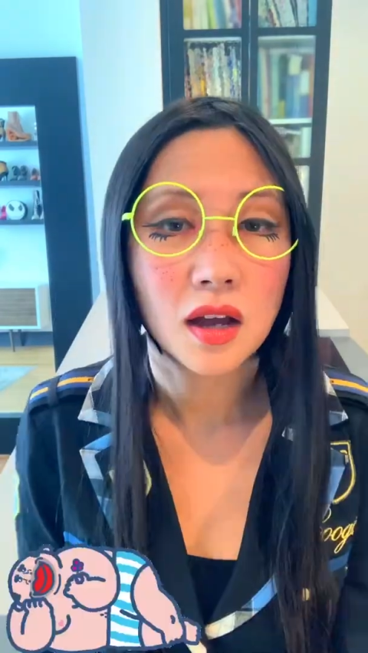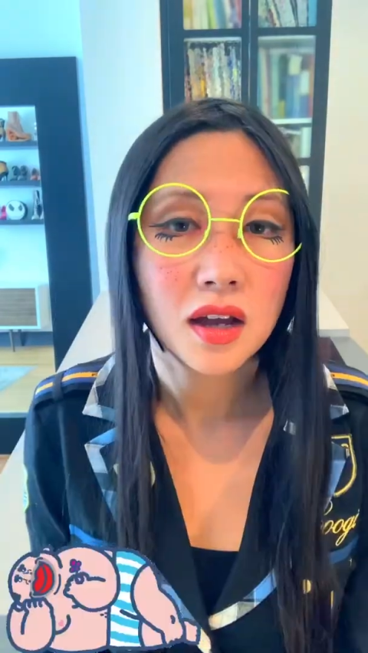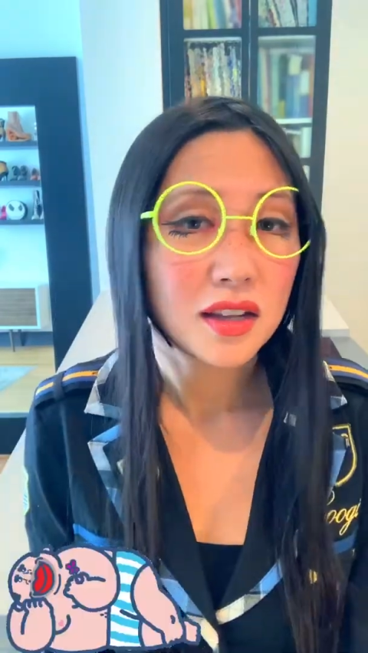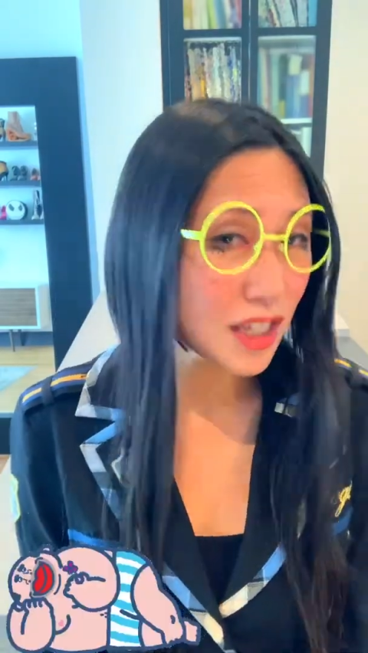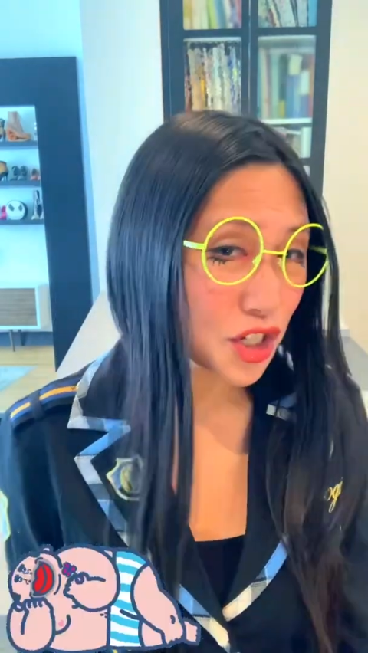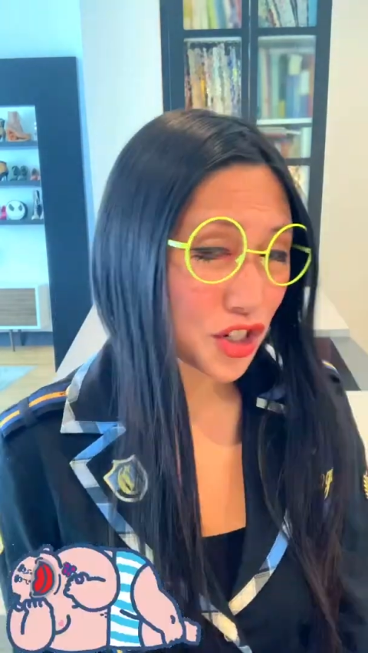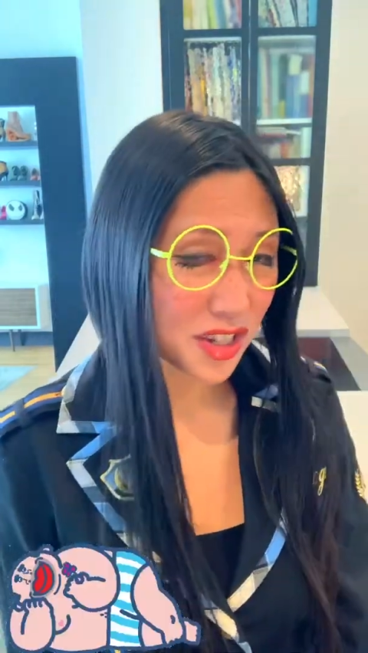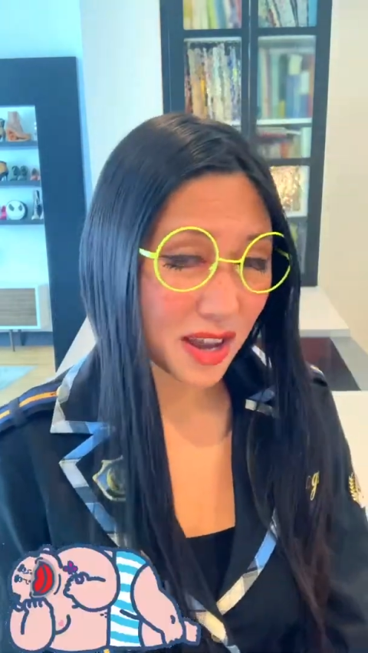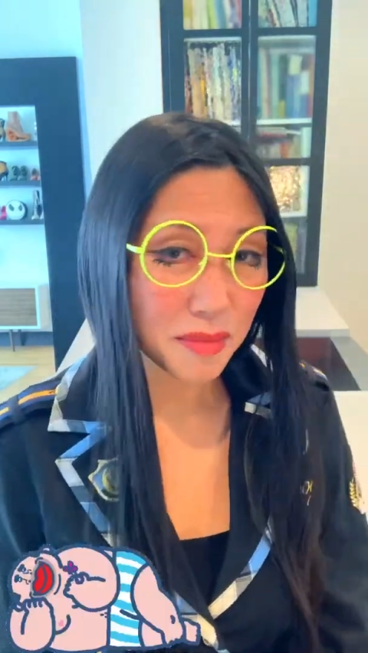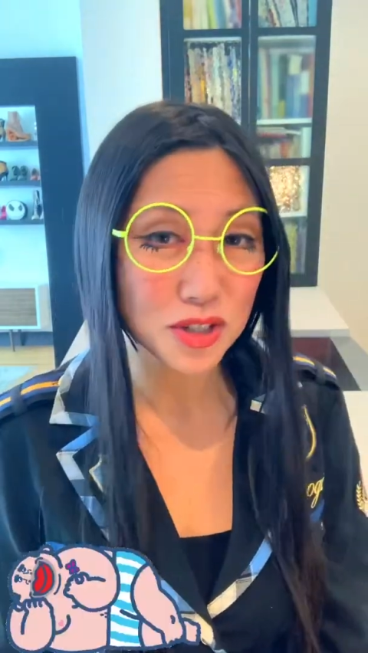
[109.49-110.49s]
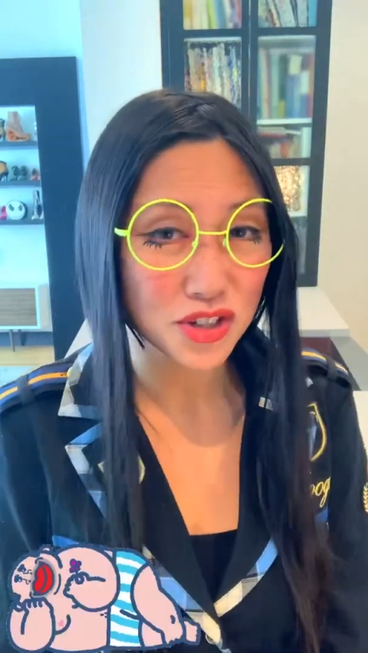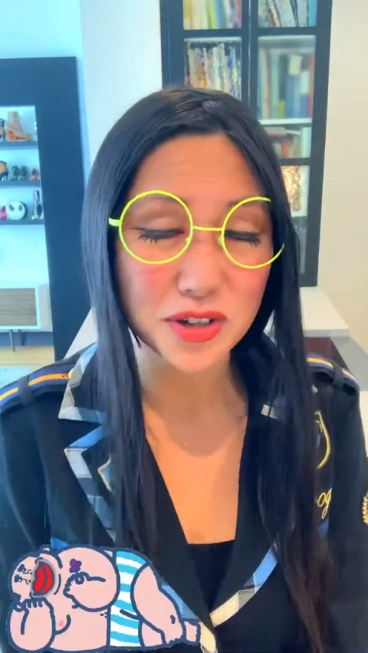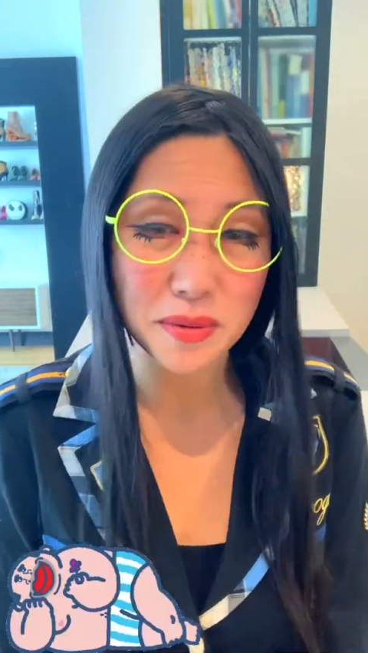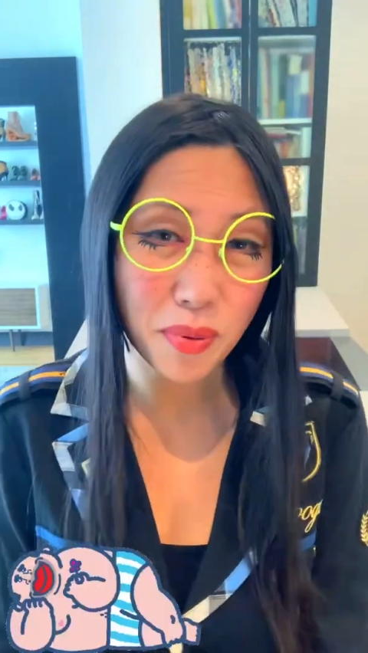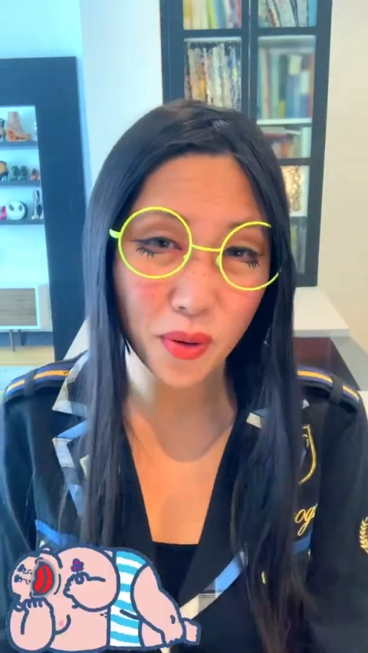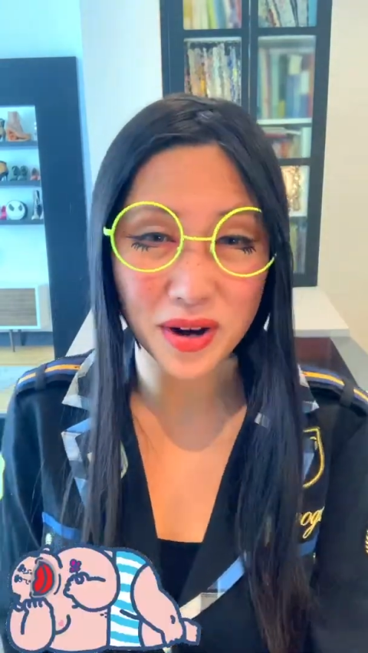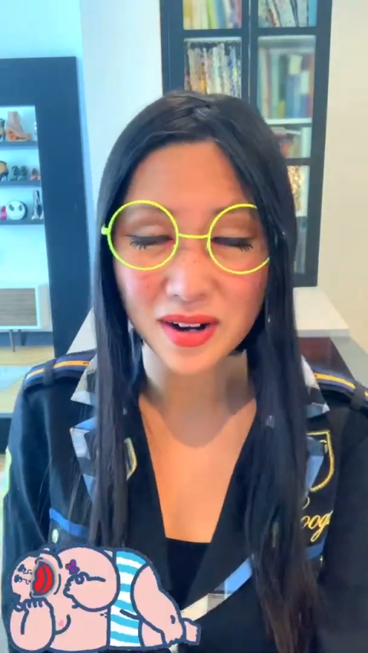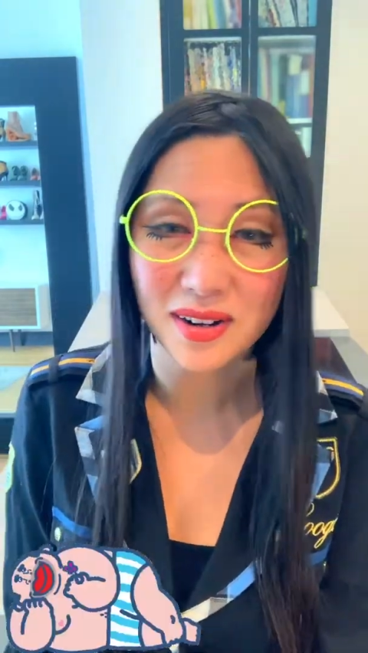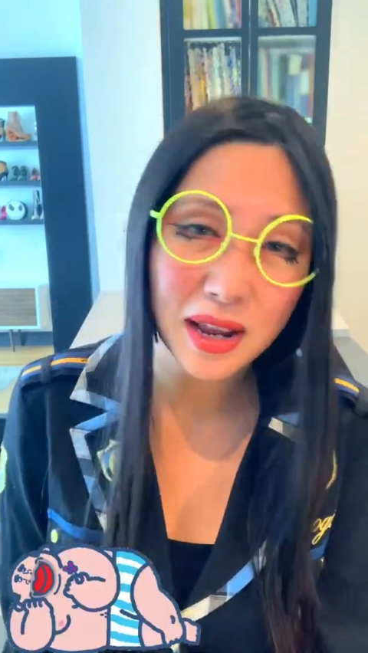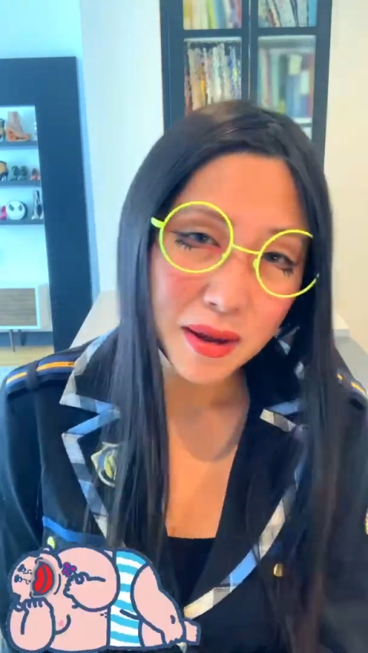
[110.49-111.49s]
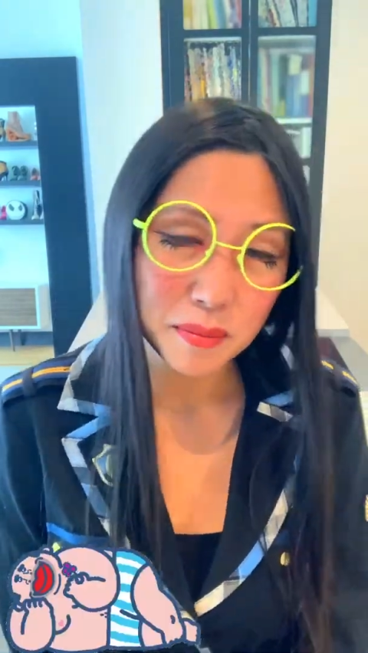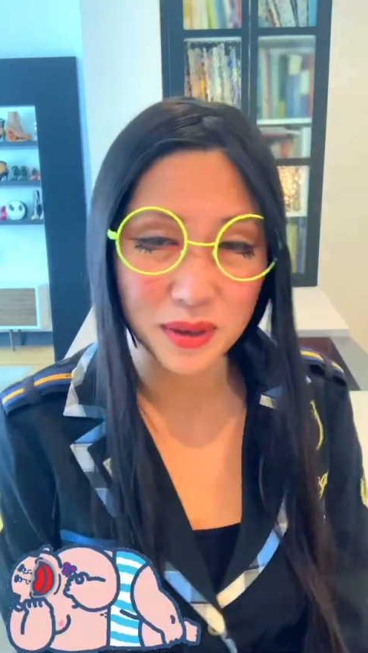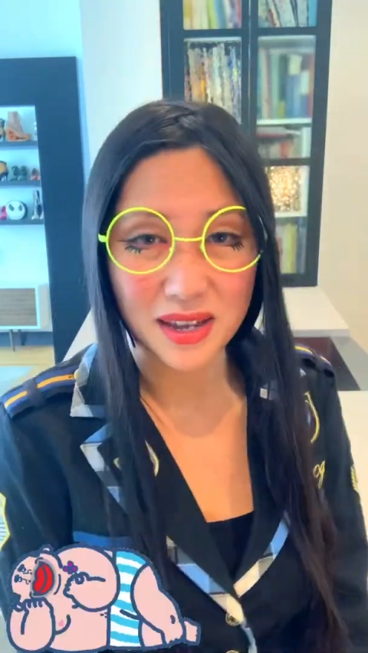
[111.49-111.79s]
Leisure time is still important, be it